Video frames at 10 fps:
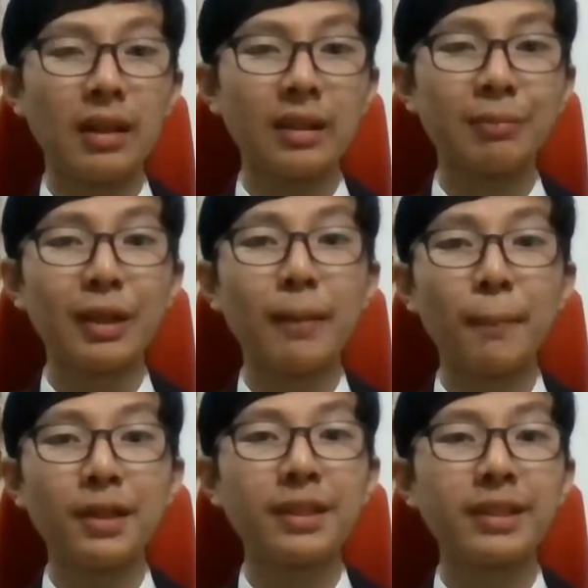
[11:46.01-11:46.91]
in my
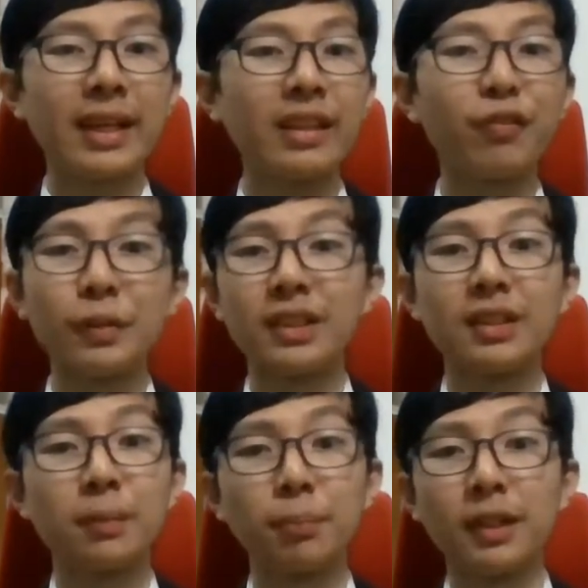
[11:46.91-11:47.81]
opinion kind of
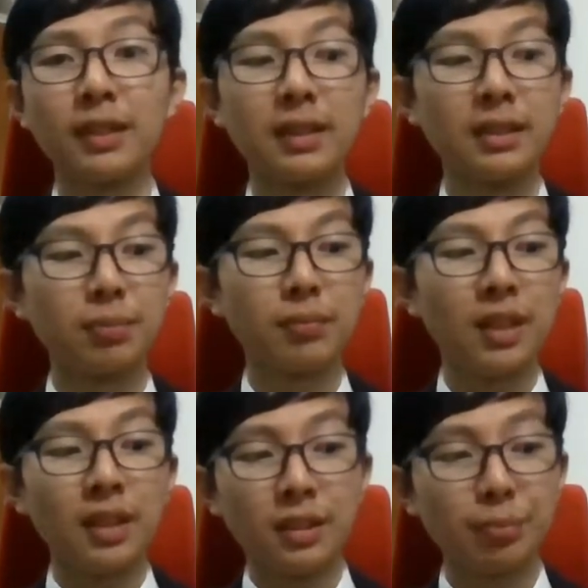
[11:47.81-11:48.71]
misinterpret this,
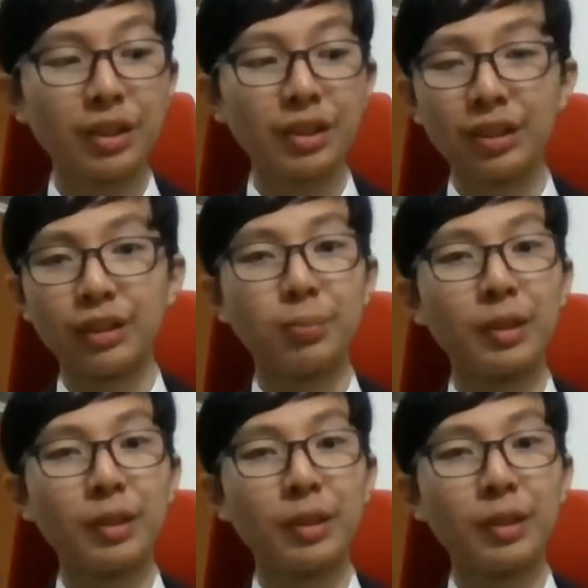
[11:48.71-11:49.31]
this message,